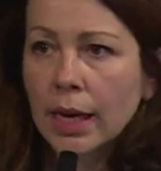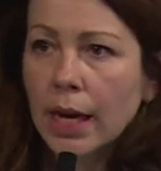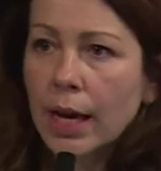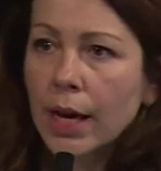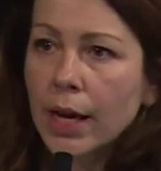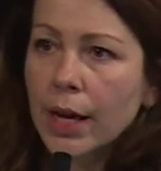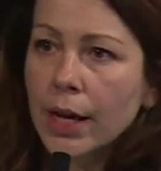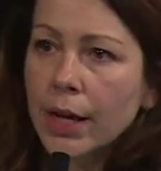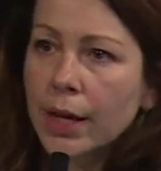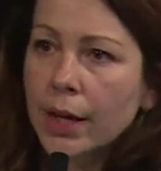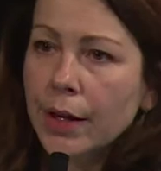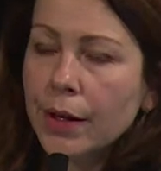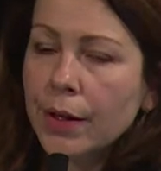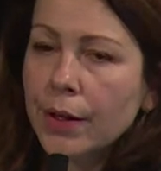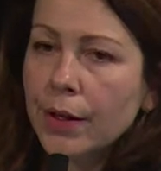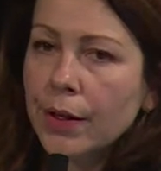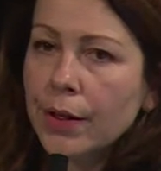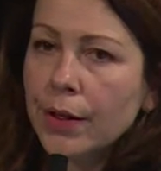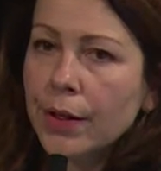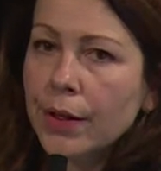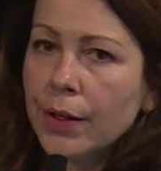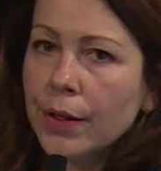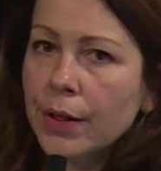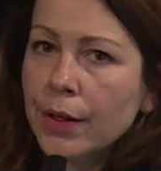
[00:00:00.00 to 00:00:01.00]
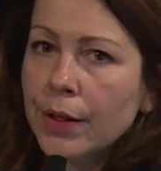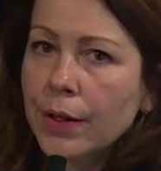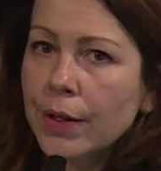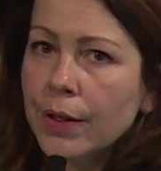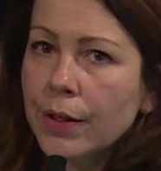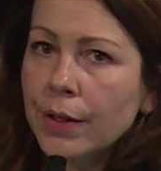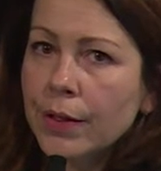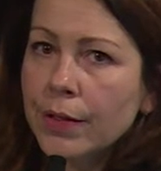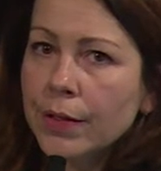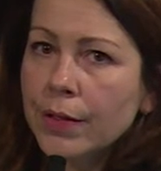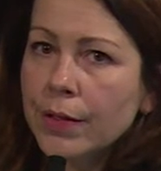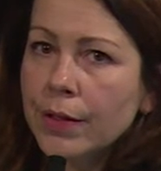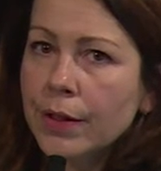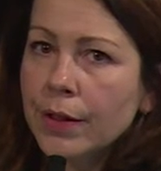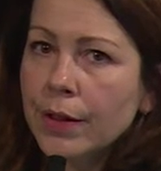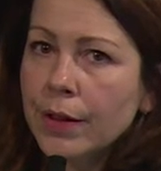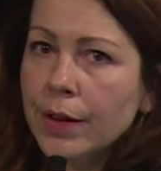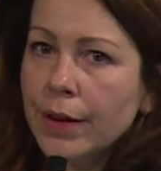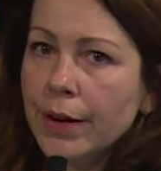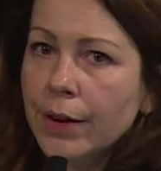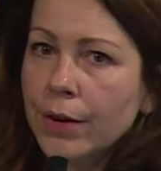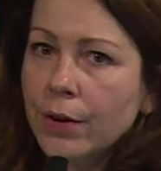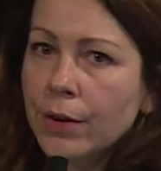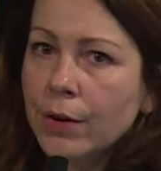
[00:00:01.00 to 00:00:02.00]

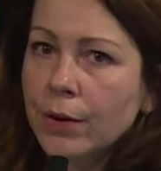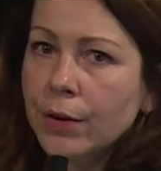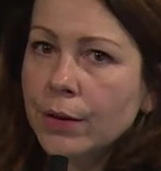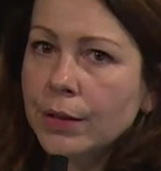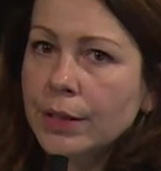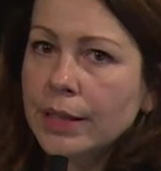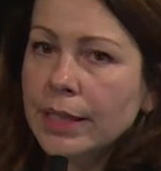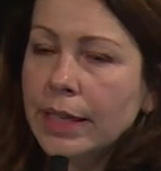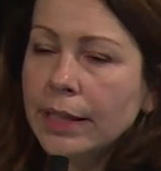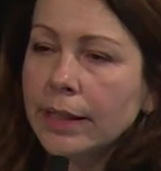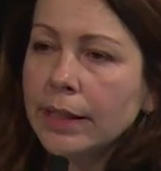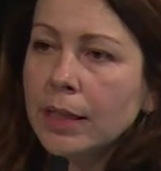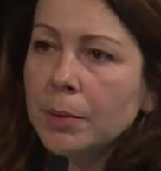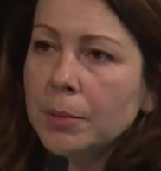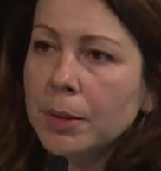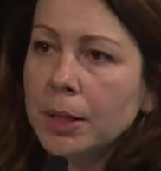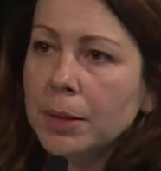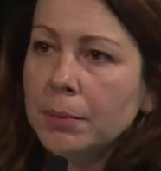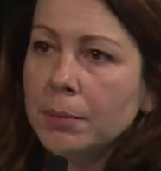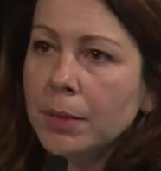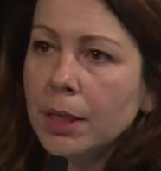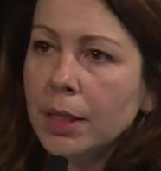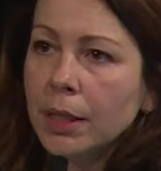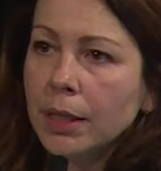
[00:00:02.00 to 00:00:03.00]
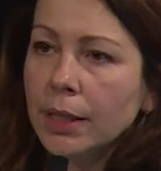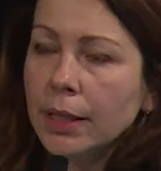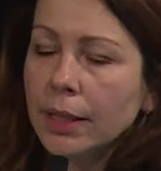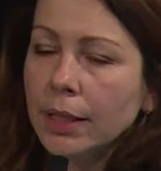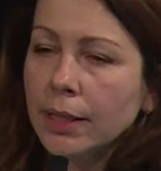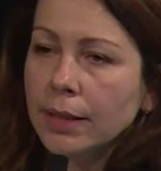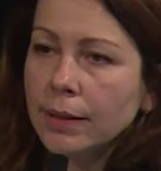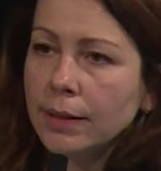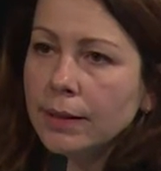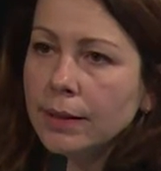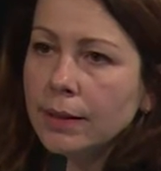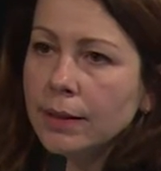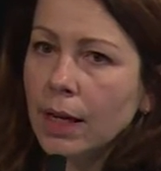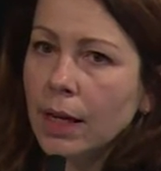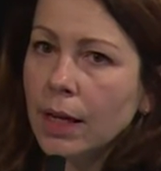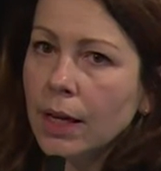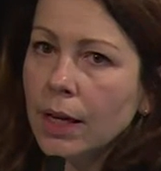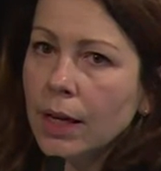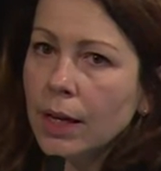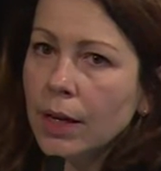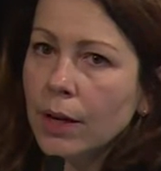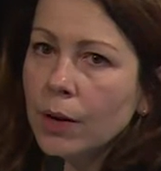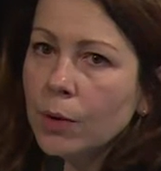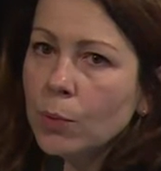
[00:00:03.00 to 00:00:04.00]
They are dynamic markets.
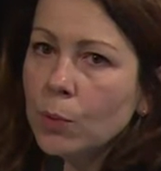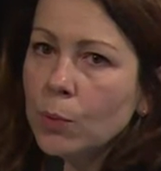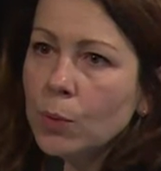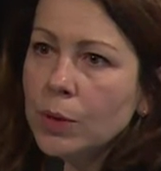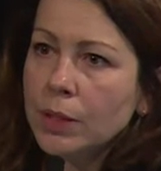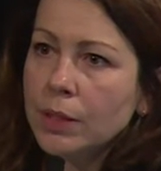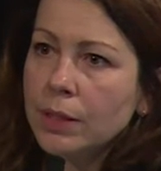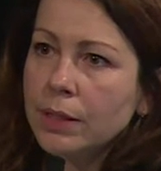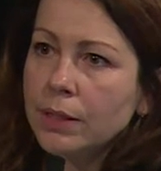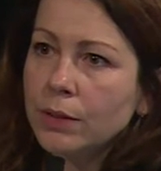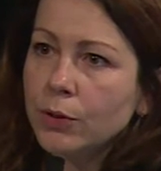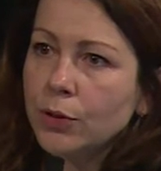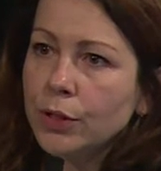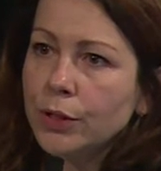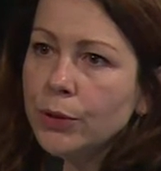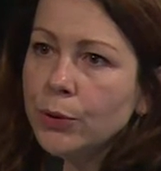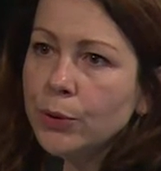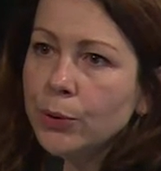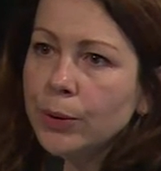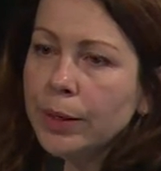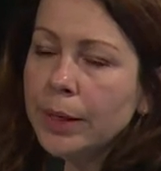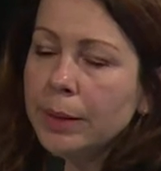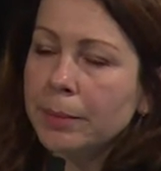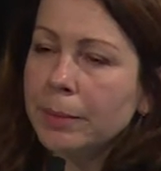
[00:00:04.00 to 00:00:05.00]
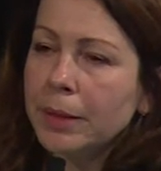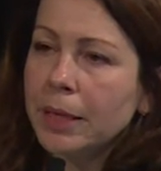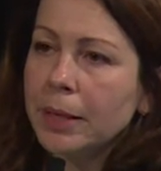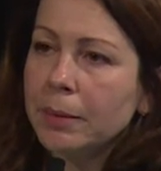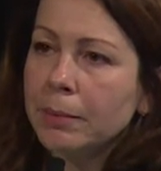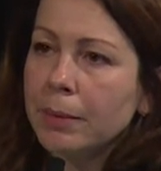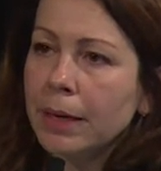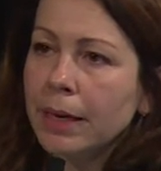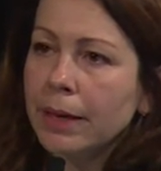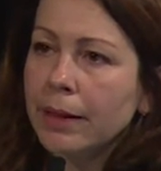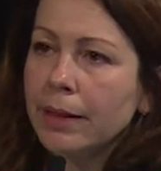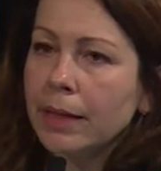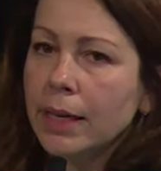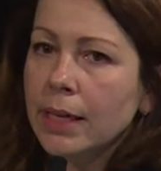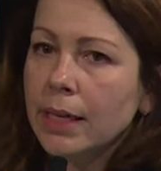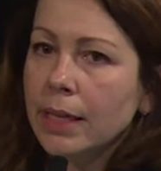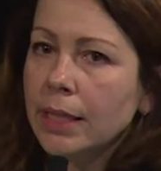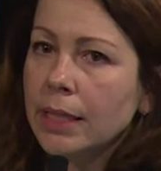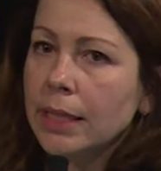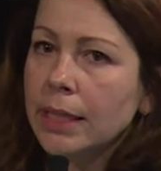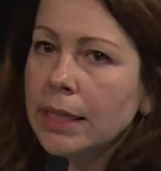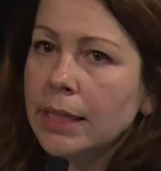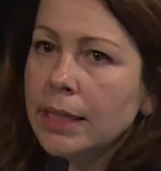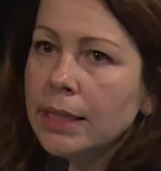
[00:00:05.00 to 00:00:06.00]
What do I mean by
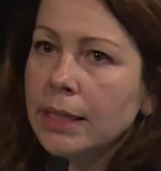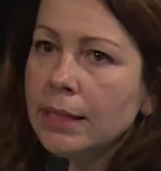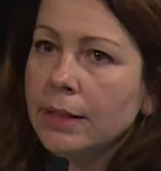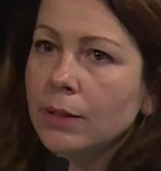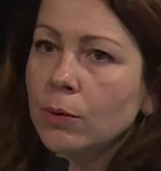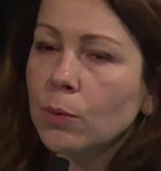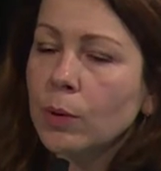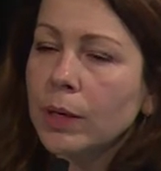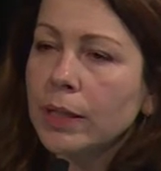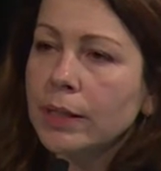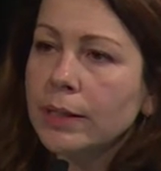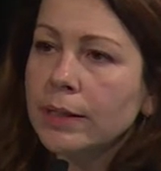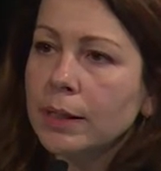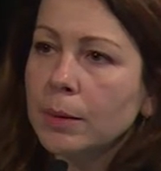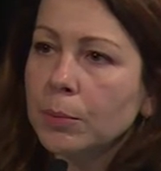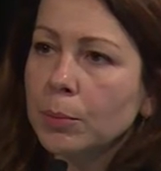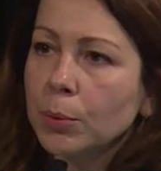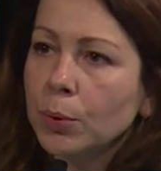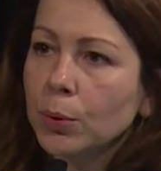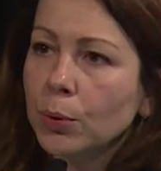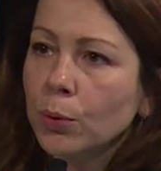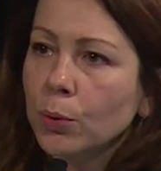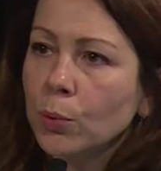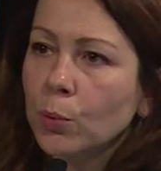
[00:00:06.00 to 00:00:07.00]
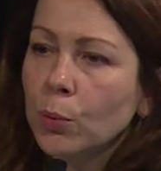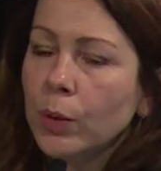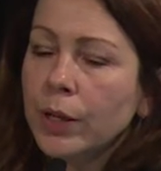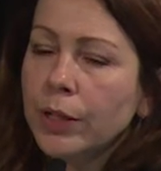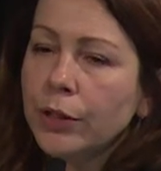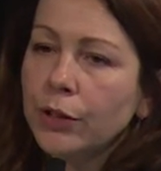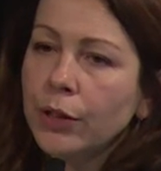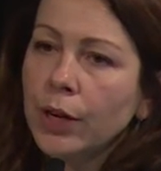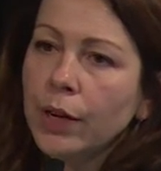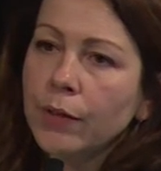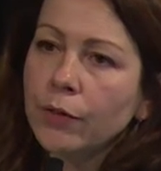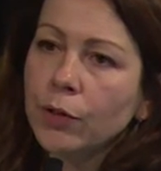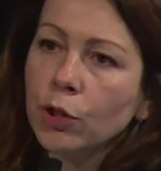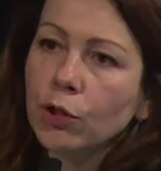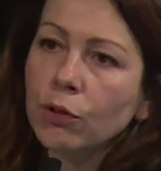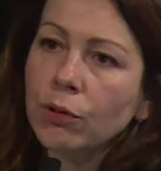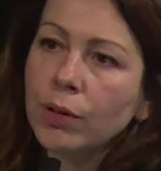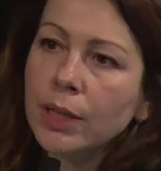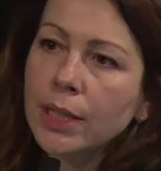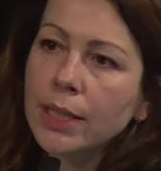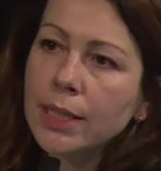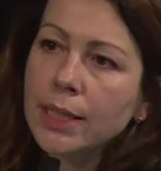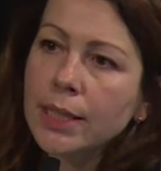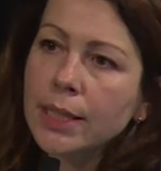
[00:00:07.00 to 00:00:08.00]
that? It's quite simple. When you have a
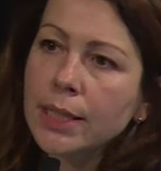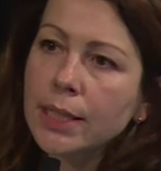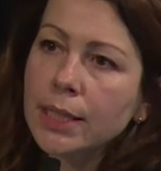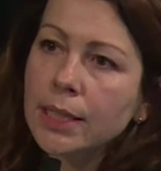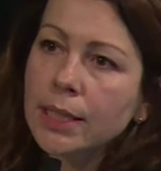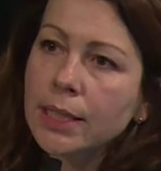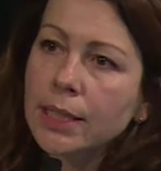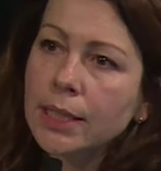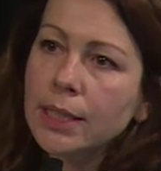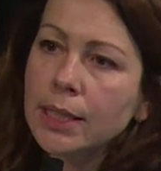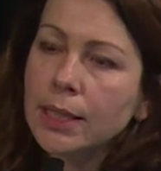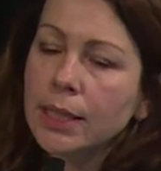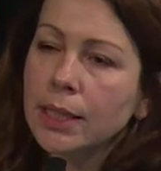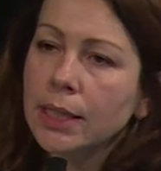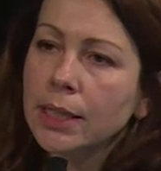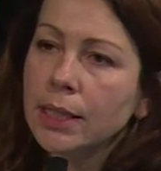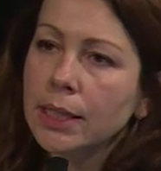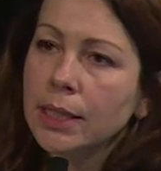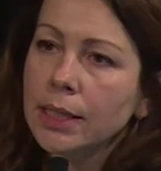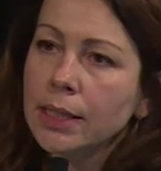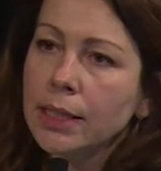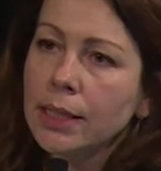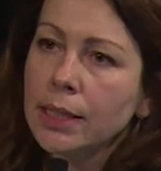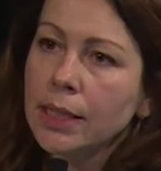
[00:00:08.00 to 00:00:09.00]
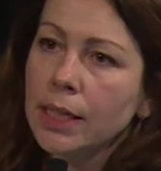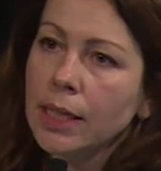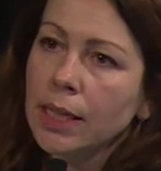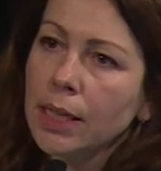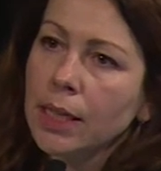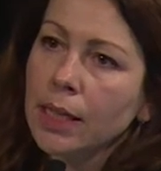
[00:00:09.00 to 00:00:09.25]
crisis in